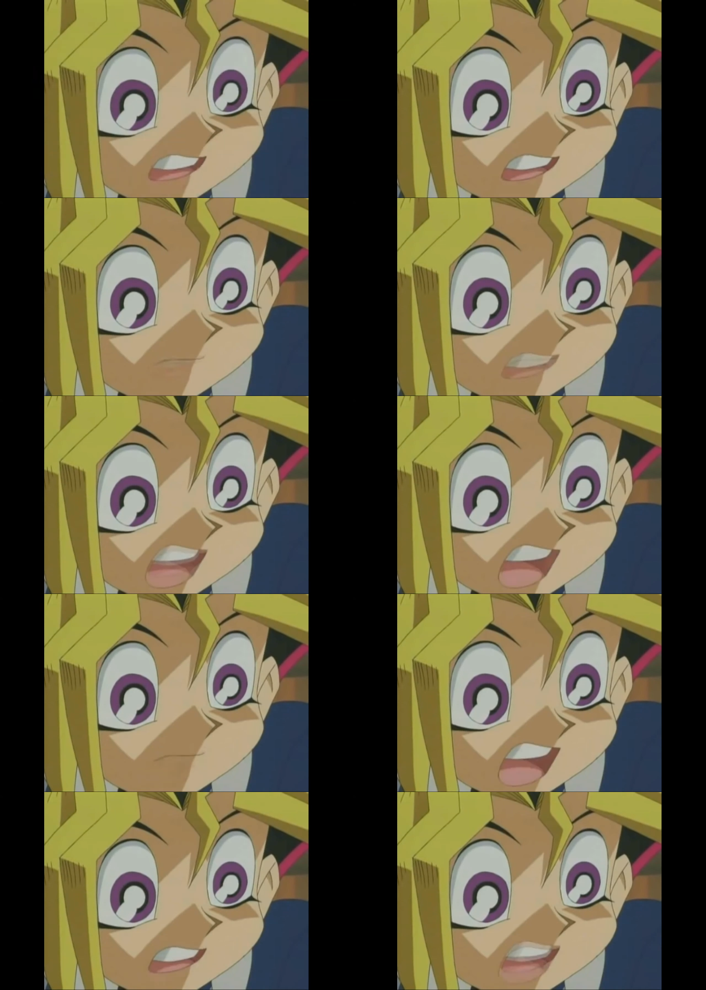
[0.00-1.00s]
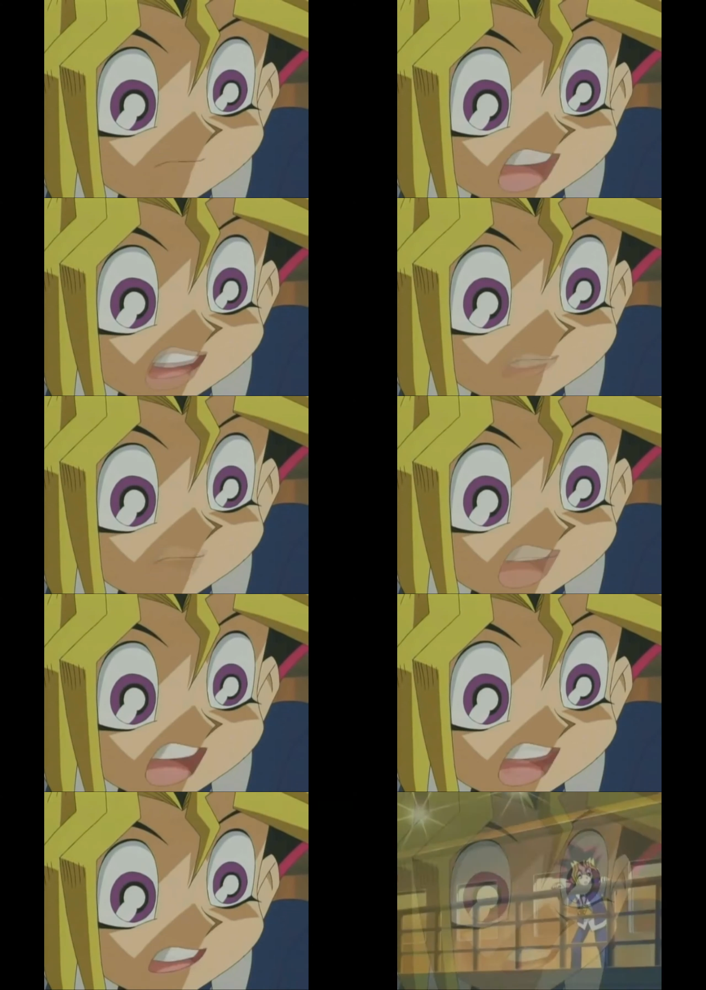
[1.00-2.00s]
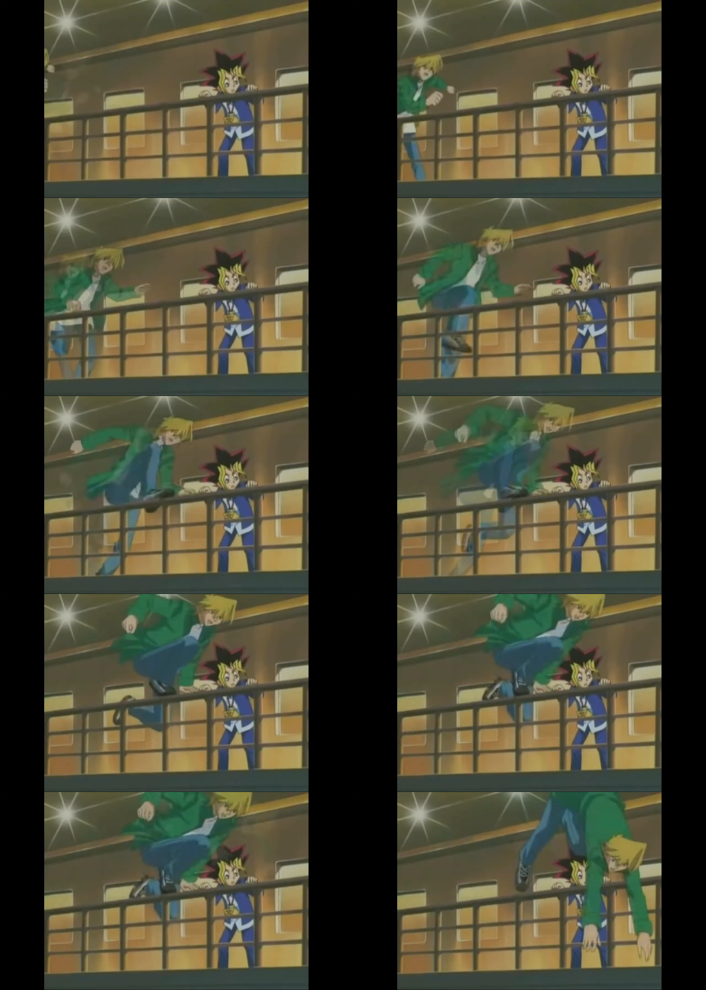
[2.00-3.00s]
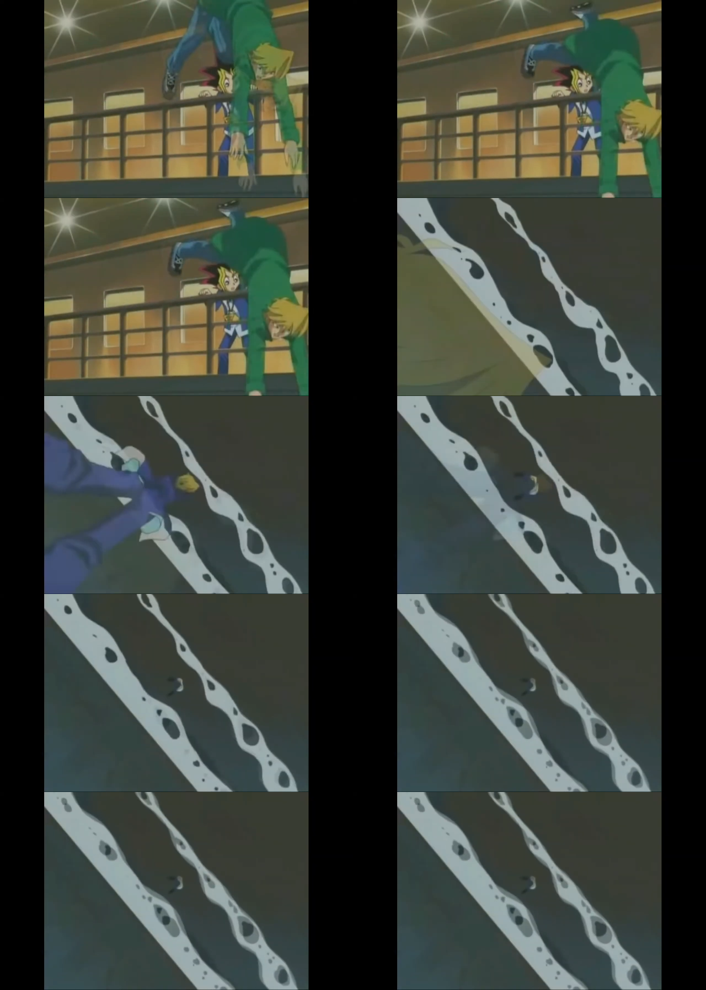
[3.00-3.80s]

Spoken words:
No face is visible, so there are no lips to read.